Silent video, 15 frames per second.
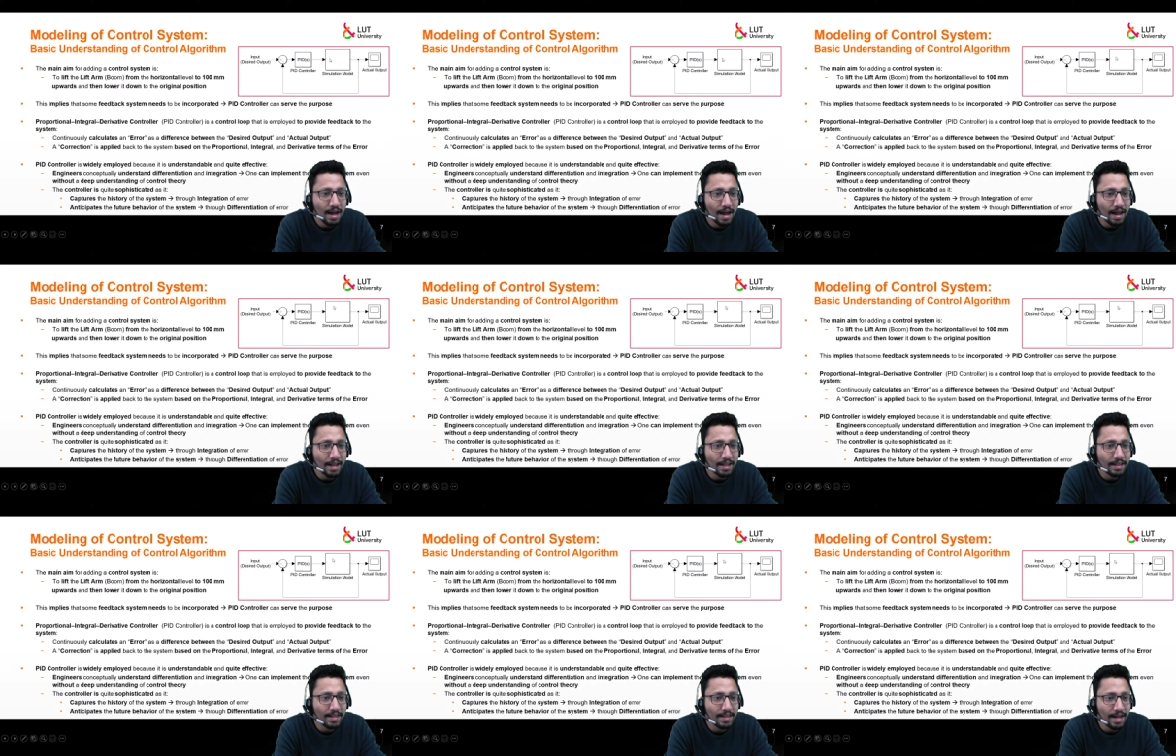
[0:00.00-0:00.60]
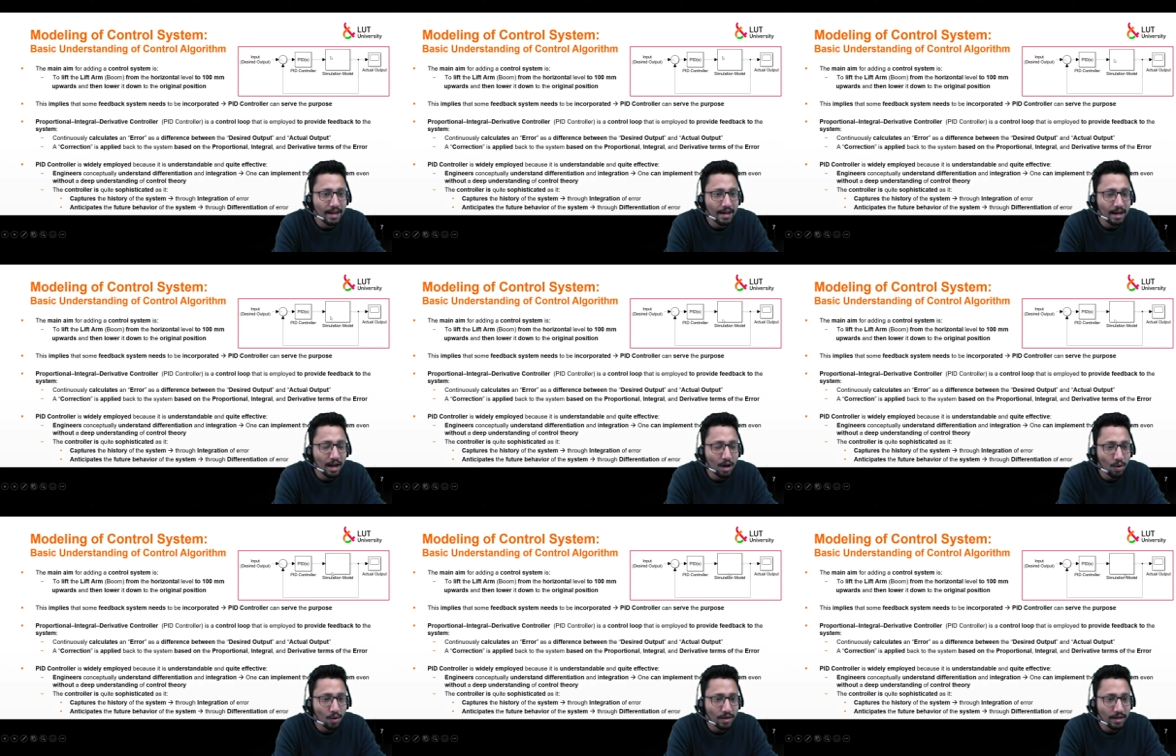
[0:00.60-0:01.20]
And then
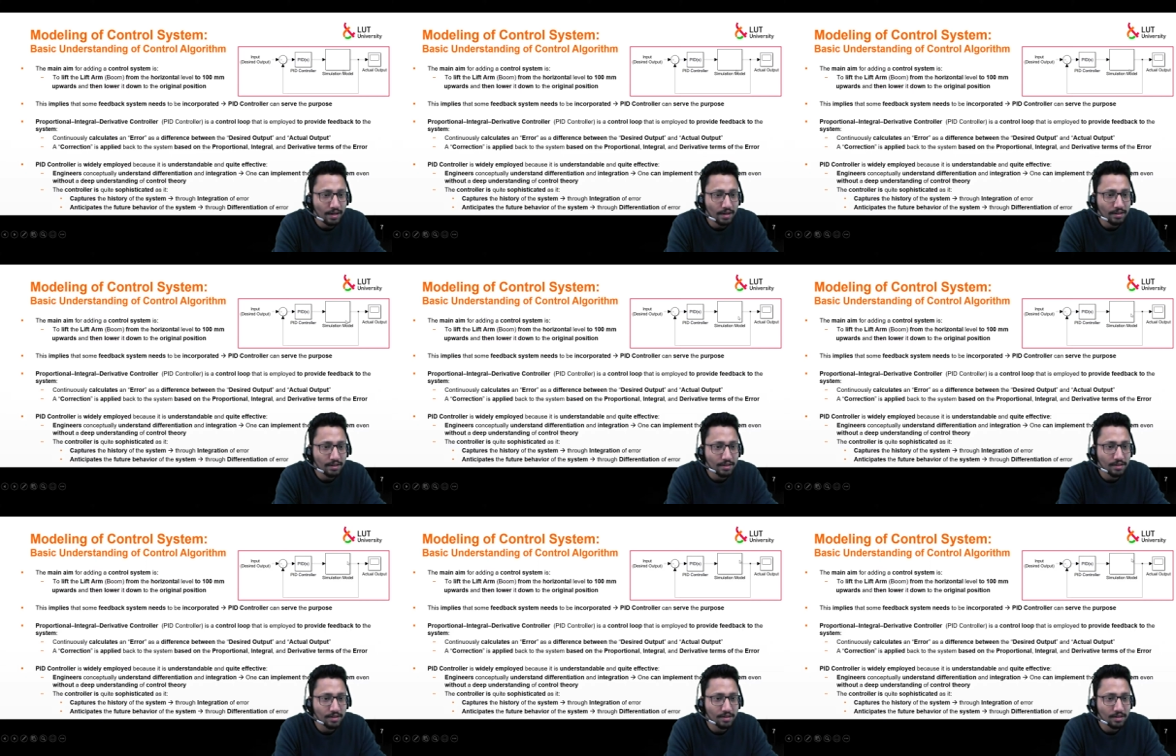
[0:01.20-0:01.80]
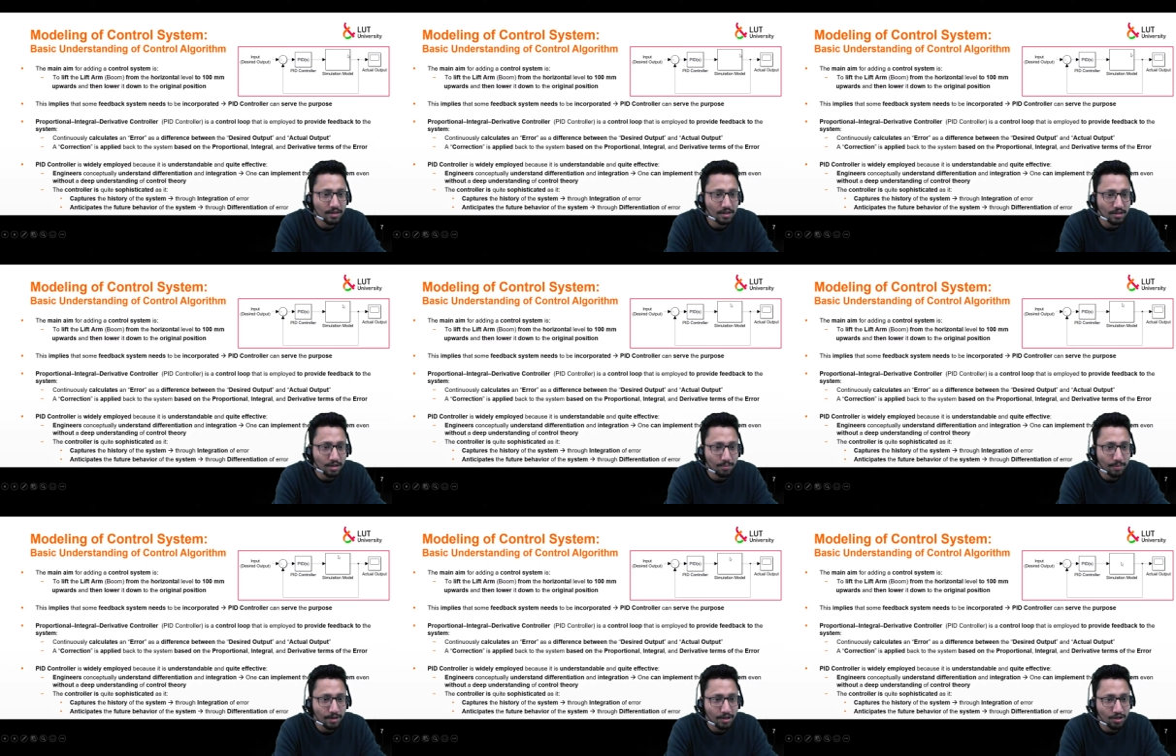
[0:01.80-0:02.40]
accordingly this, the
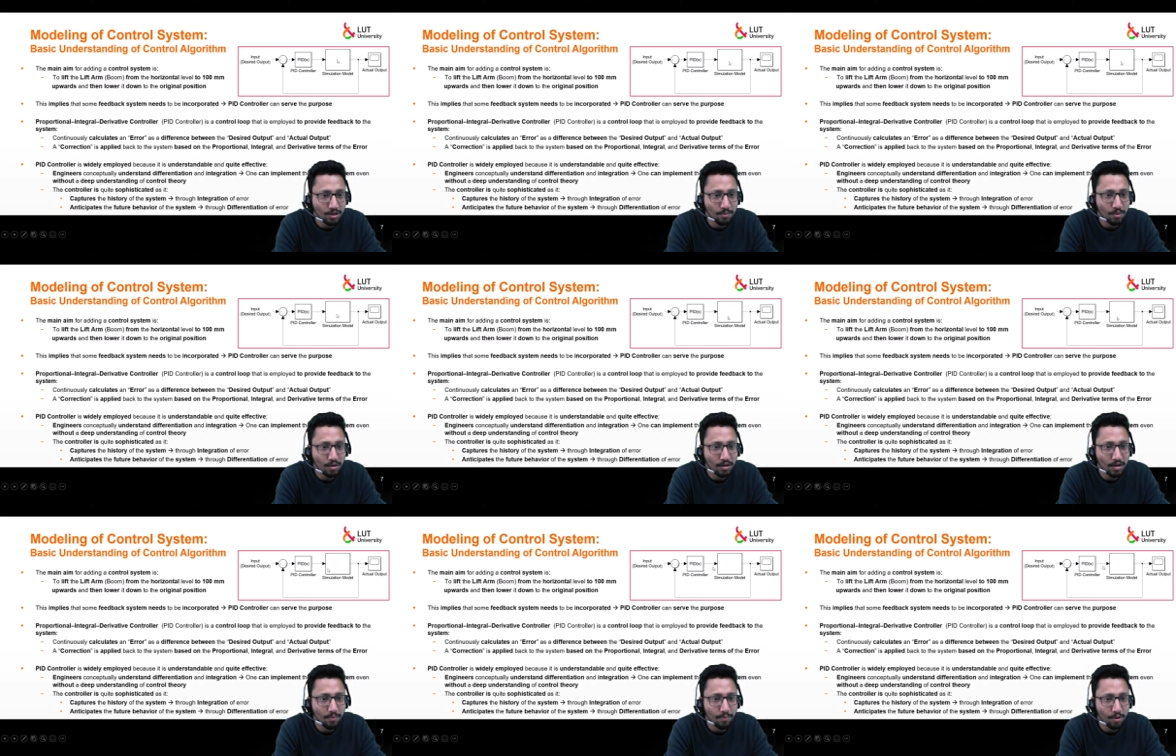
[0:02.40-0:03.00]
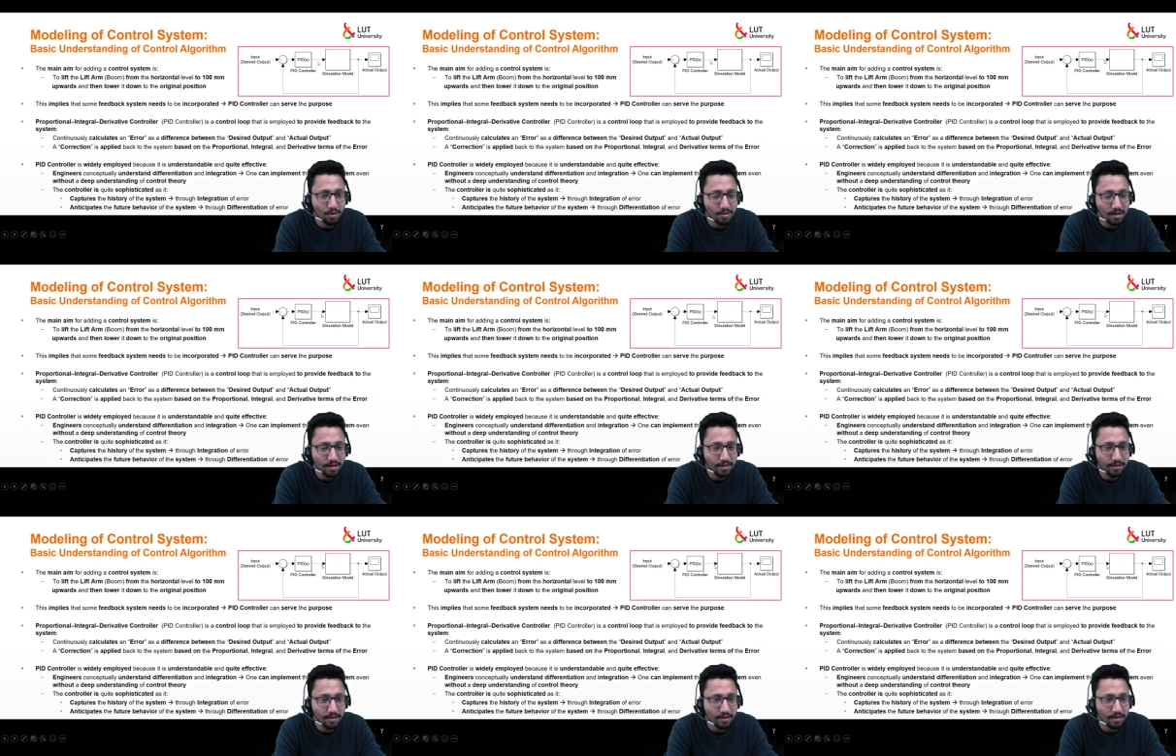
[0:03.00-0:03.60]
simulation model process
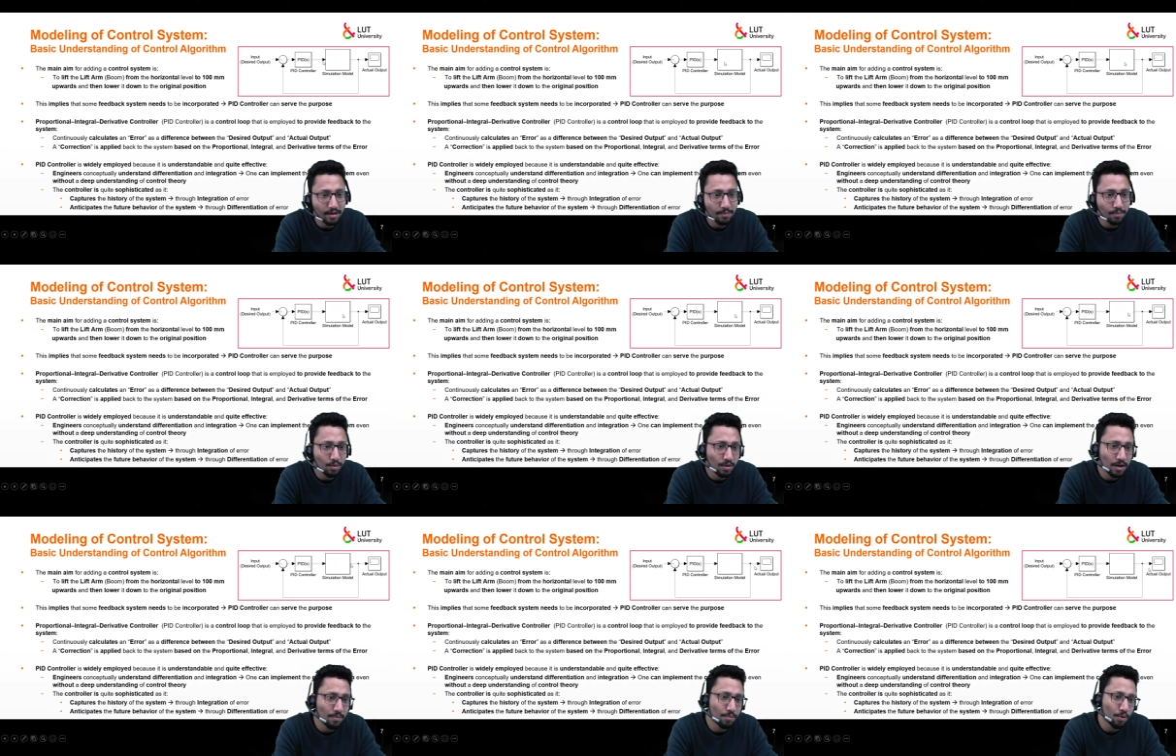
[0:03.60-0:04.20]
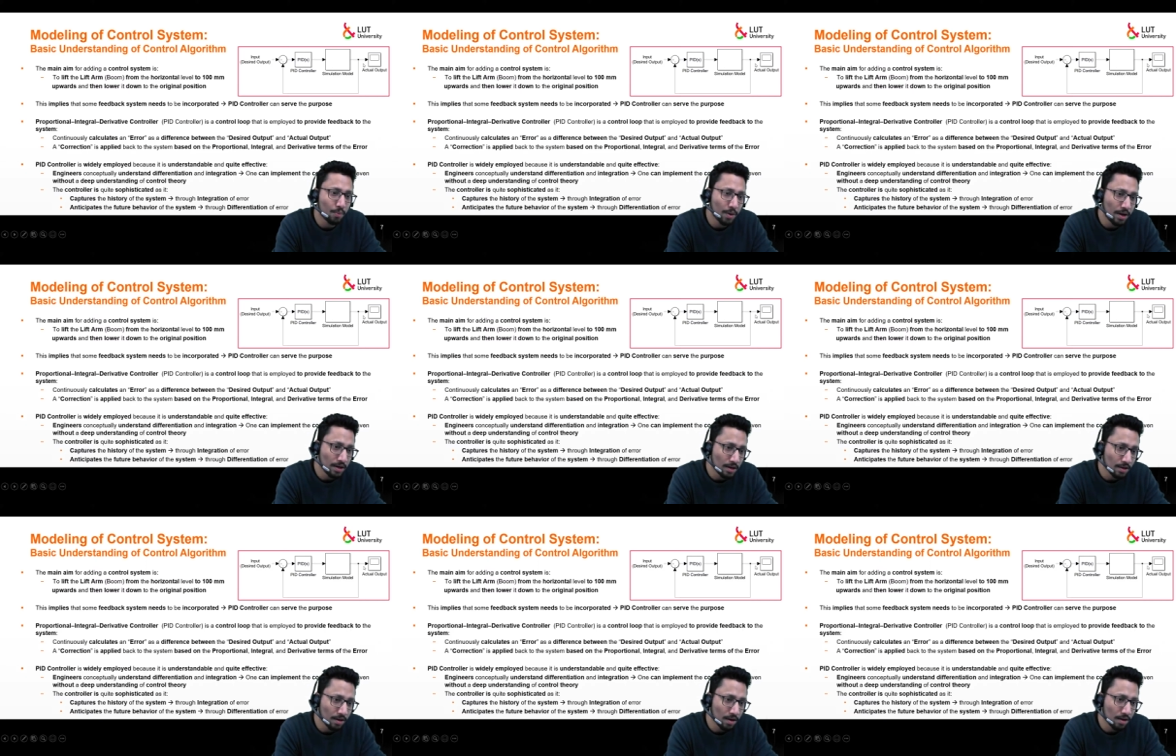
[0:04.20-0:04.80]
this input and
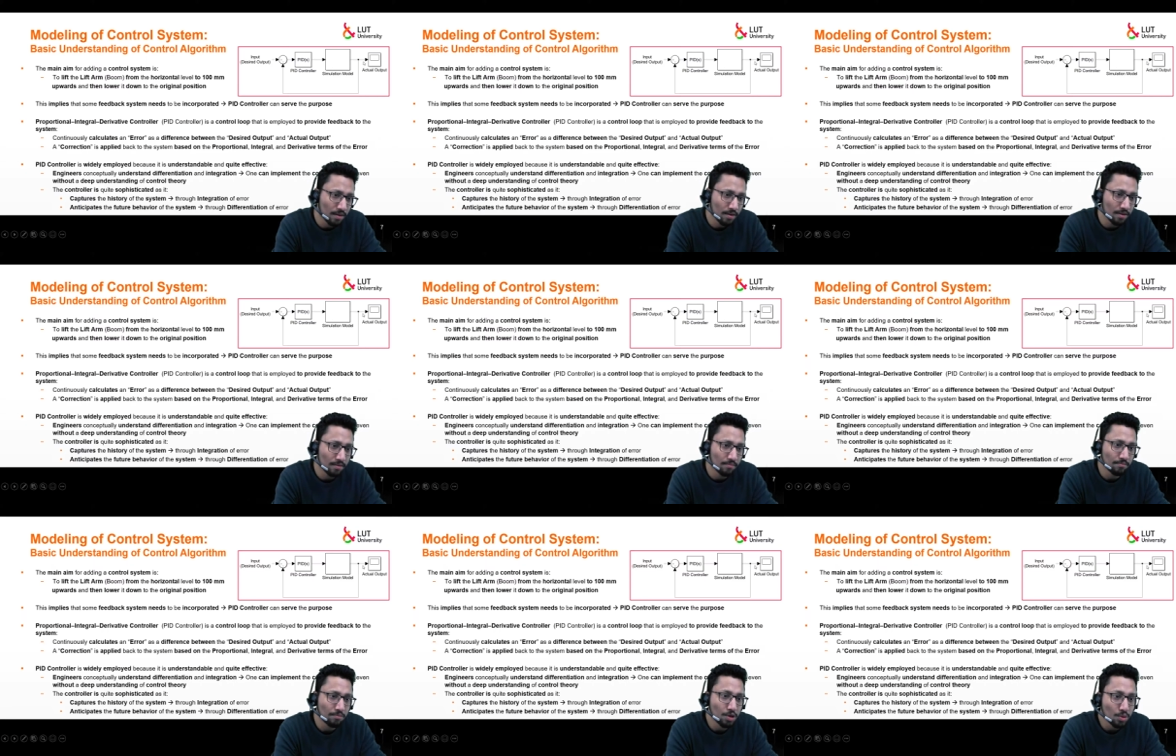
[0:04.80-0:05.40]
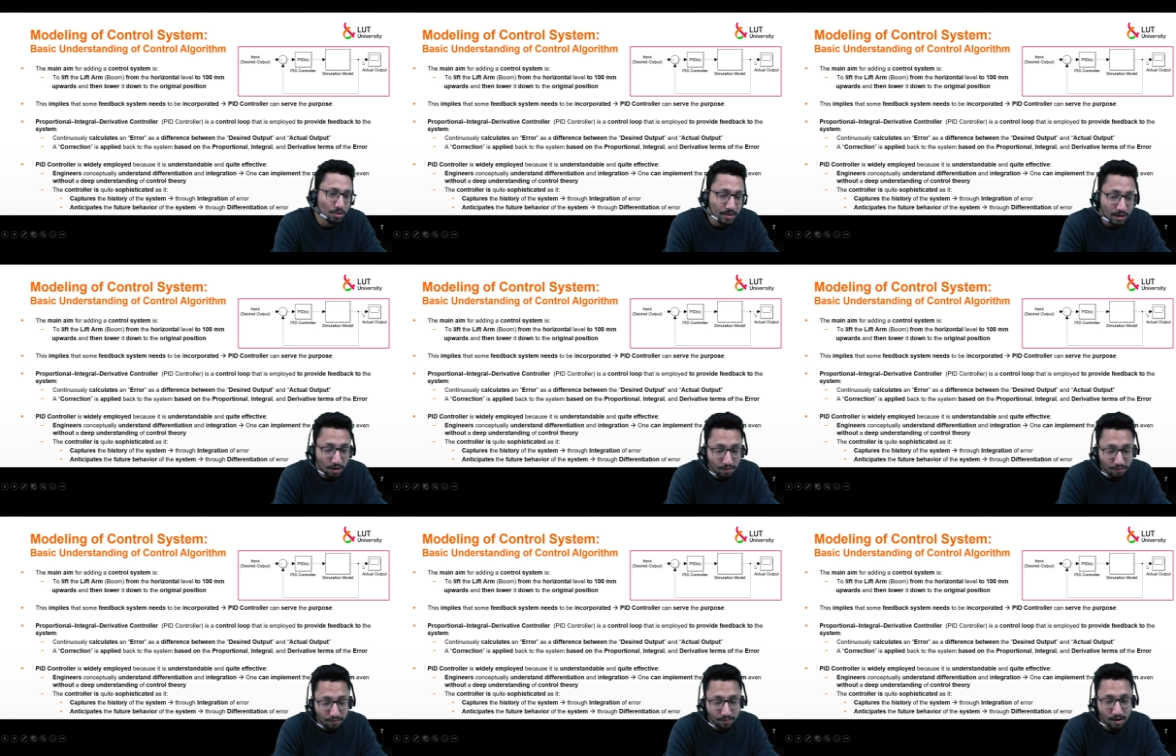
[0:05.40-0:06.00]
provide a new set
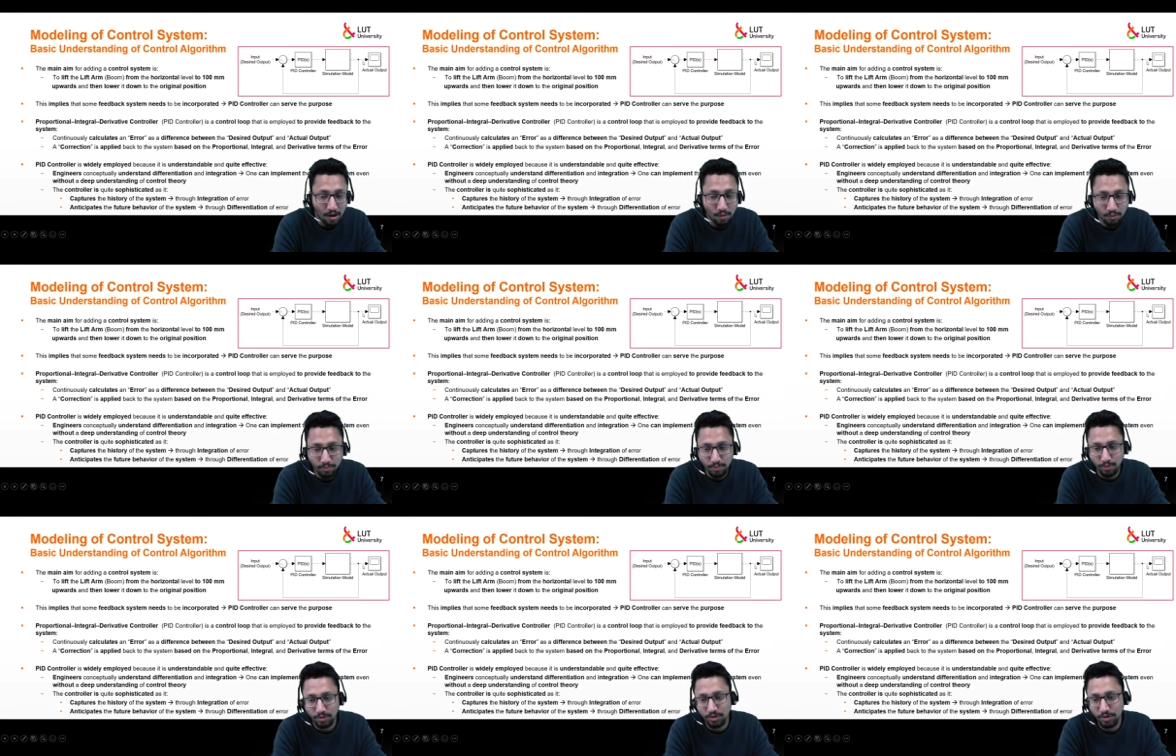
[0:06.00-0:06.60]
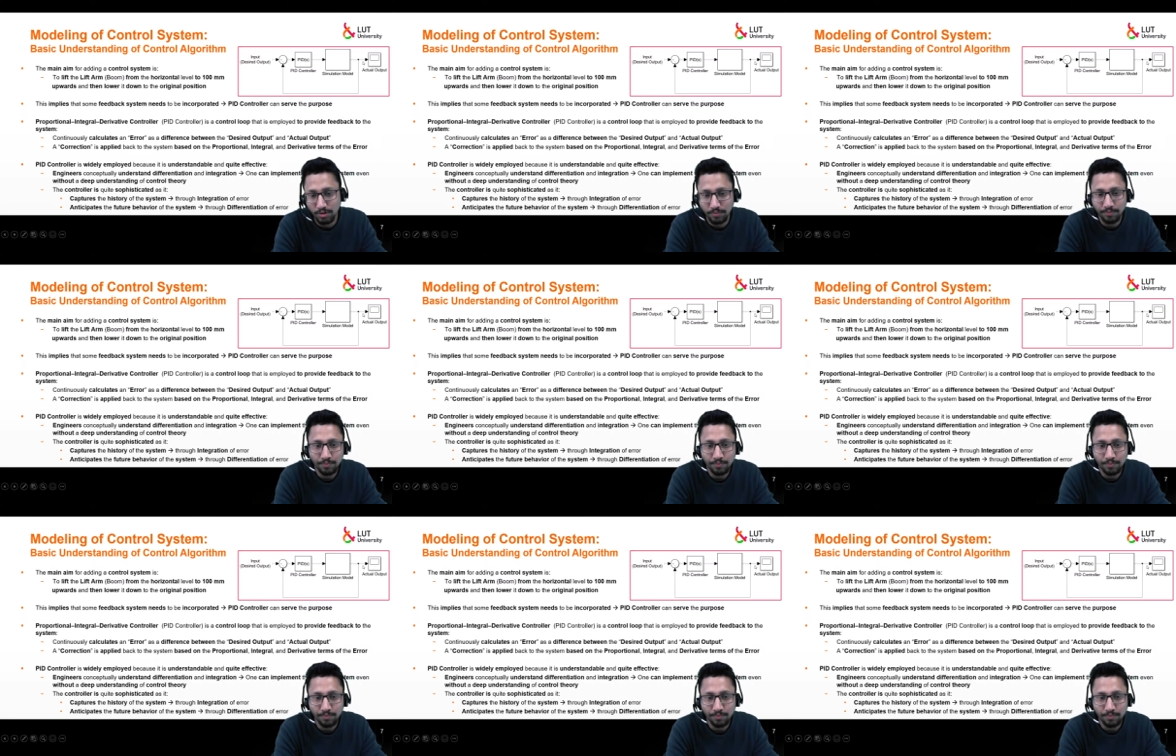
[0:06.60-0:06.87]
of outputs.